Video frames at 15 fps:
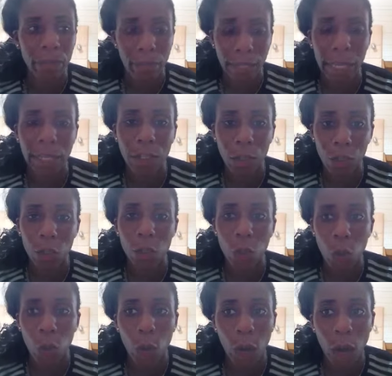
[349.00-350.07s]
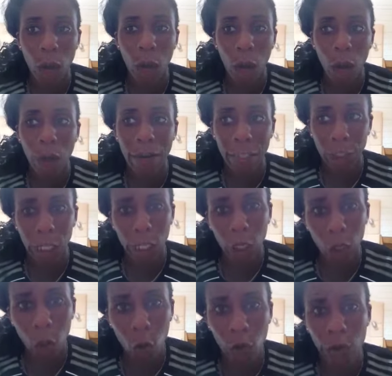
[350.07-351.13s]
then you are actually
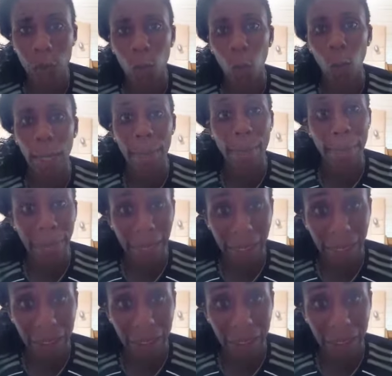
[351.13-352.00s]
clawing your way back